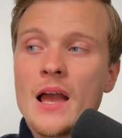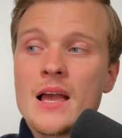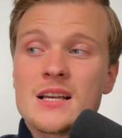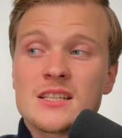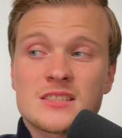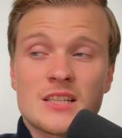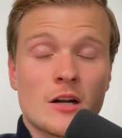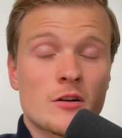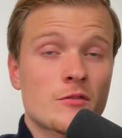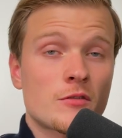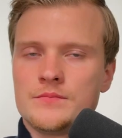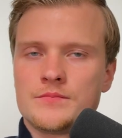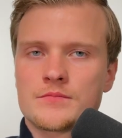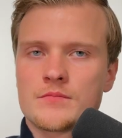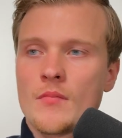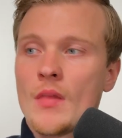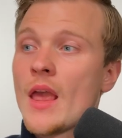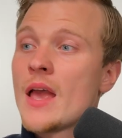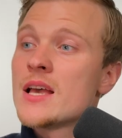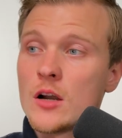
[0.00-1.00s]
Start
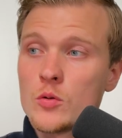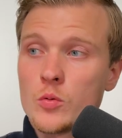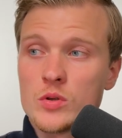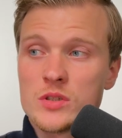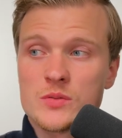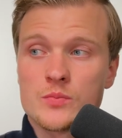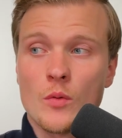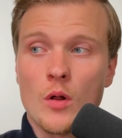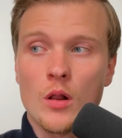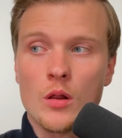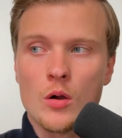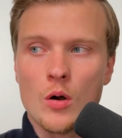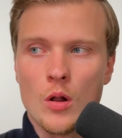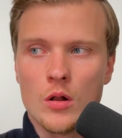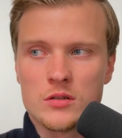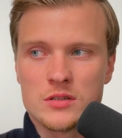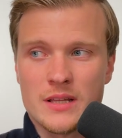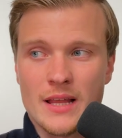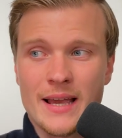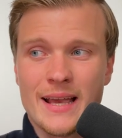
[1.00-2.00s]
with small
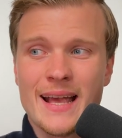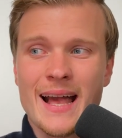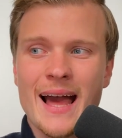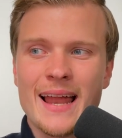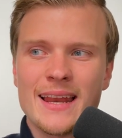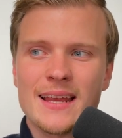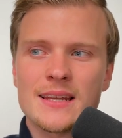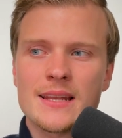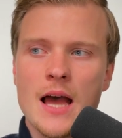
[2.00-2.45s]
goals like cutting